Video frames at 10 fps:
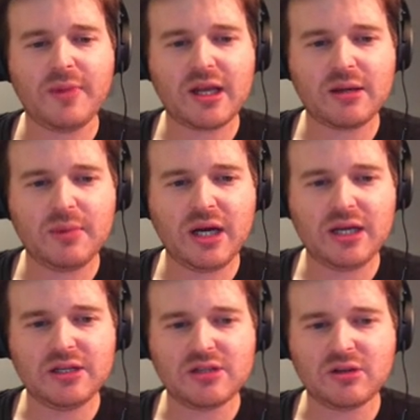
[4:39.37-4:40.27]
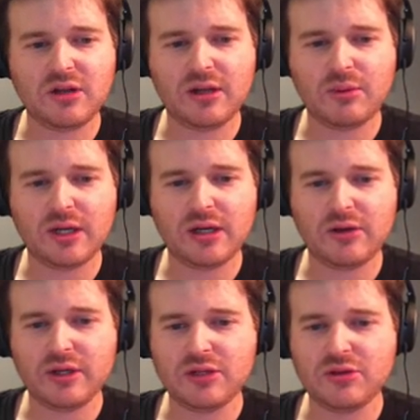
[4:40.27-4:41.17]
that command is look like we're
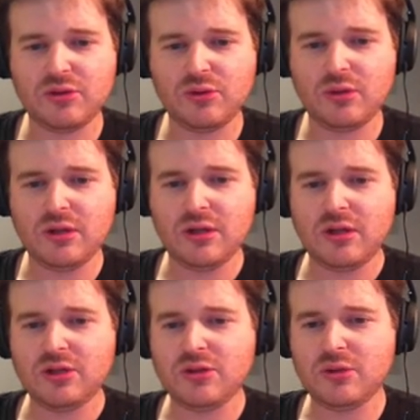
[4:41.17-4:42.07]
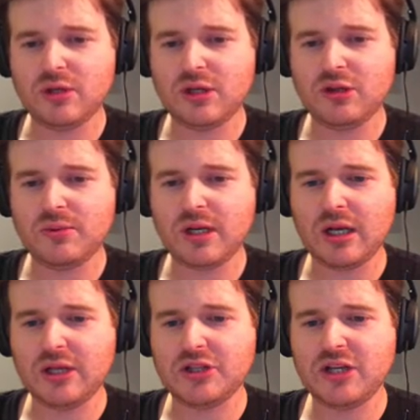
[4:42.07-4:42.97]
going to do a
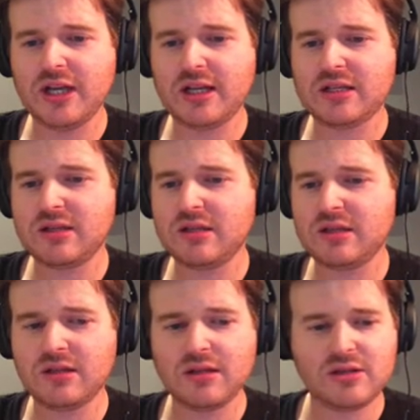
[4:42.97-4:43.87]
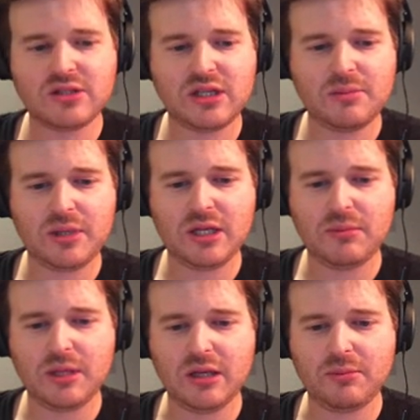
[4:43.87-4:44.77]
kubectl inject, skip
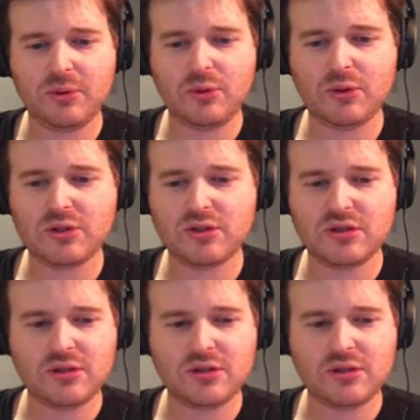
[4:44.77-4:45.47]
inbound ports.